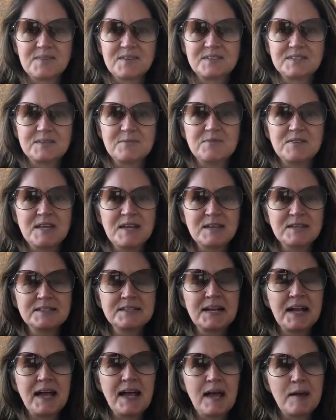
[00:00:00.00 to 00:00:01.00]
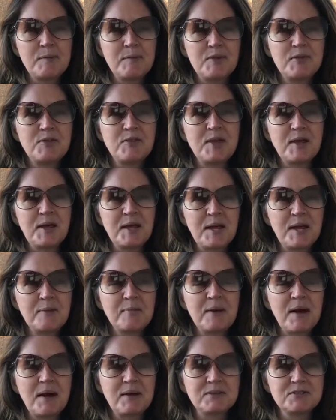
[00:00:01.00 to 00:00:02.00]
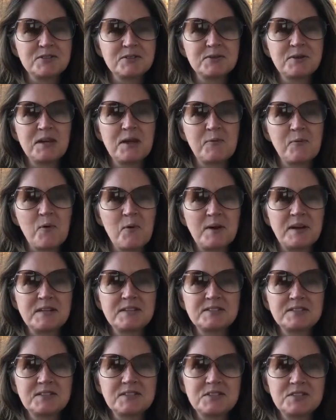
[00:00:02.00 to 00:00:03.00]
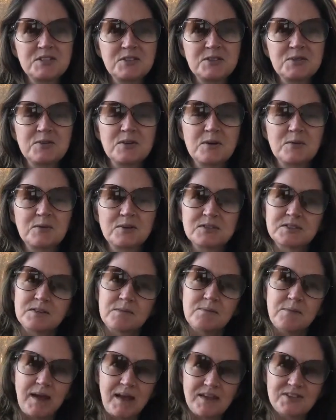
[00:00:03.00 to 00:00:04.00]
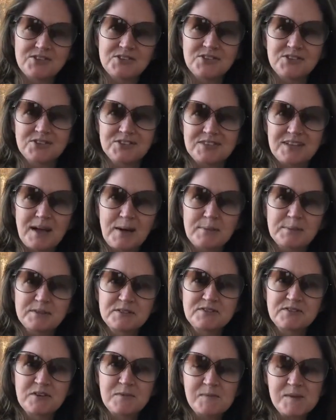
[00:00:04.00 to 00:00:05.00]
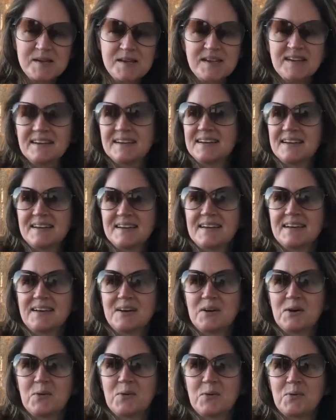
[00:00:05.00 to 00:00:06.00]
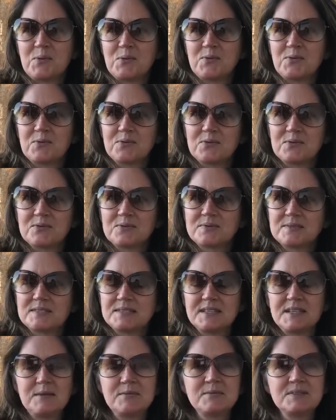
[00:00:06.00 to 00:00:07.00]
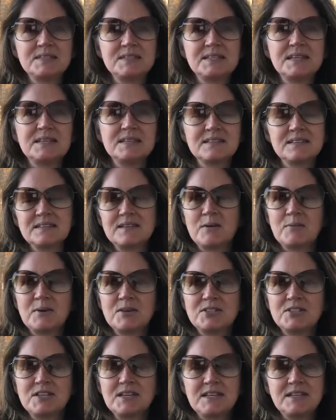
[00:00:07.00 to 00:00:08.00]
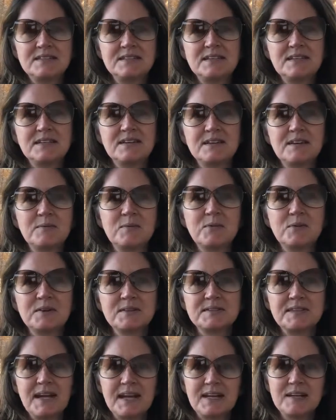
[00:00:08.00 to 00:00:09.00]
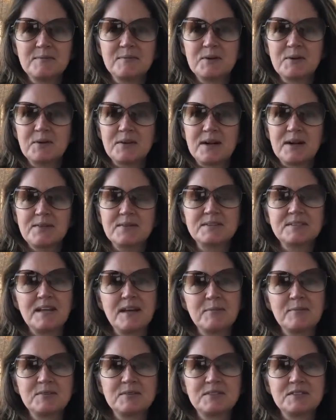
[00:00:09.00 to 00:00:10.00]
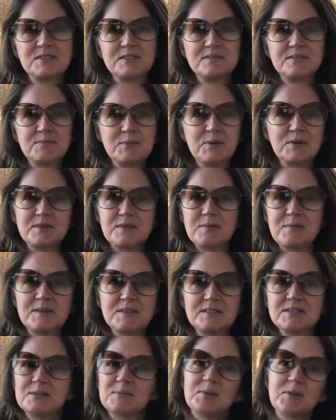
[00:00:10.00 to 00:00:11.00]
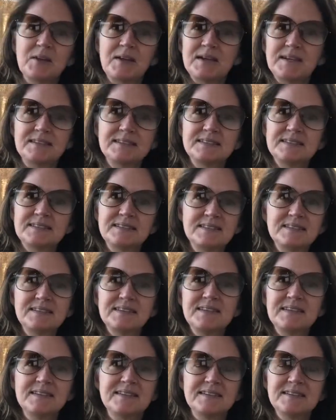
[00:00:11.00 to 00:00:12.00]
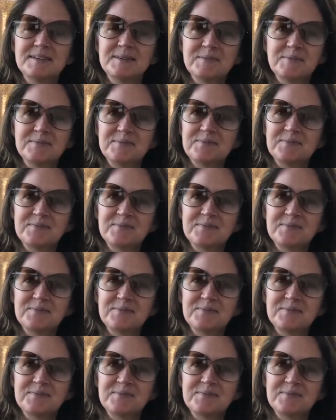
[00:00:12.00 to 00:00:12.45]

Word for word: some things that I had been thinking about doing and wanting to do that were some major steps for me seemed so much easier and more attainable, and I was able to put them into place. Um,